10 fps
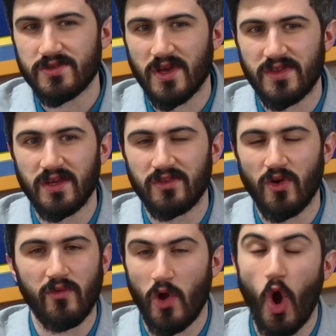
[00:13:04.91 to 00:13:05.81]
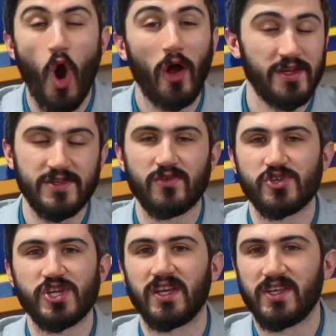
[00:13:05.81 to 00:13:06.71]
So I think the overall audience for
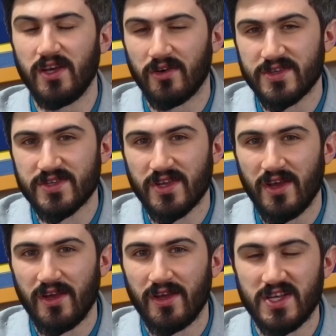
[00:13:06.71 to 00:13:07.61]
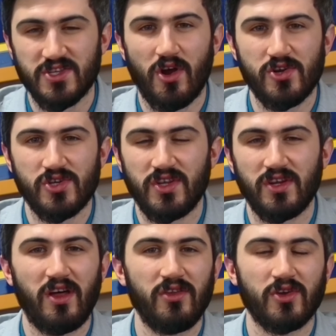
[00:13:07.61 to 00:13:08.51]
Shane Gillis is larger than
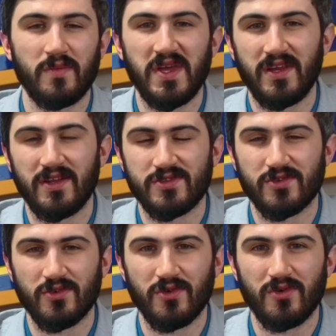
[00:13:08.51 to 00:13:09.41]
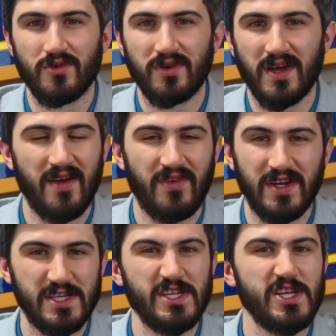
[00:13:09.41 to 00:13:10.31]
other comedians who kind of
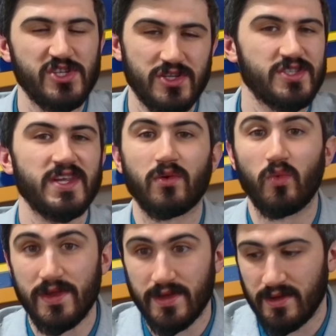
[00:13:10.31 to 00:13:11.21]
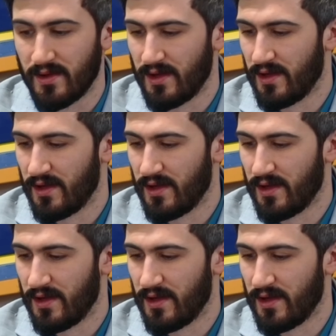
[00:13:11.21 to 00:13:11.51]
find a niche and stick with it.